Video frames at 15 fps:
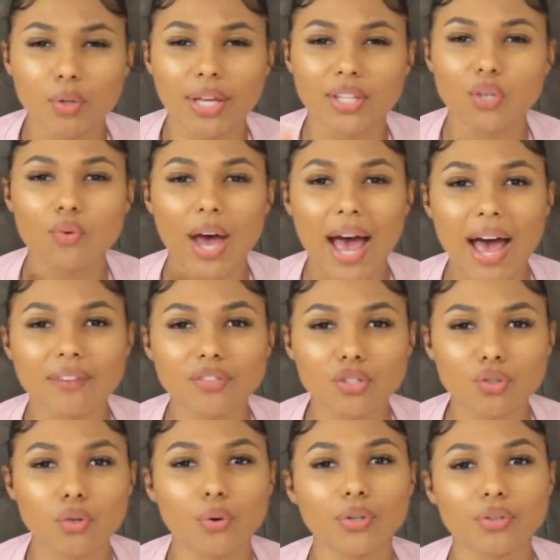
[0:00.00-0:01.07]
Like, you have
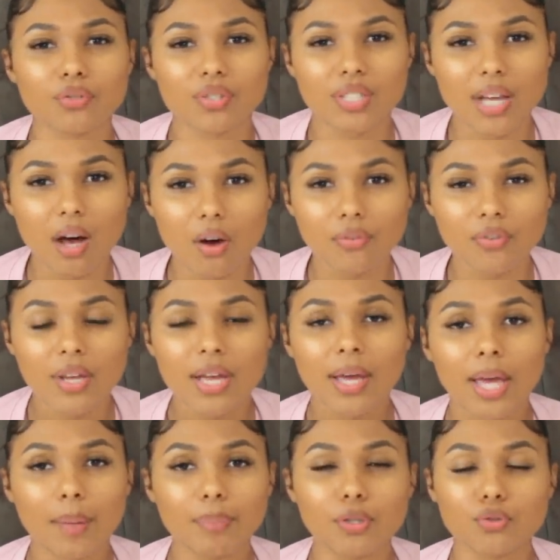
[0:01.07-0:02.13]
to know yourself
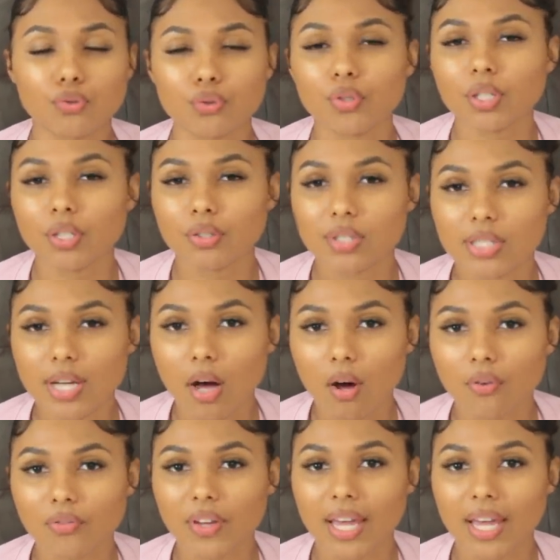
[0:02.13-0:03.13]
and be true to yourself,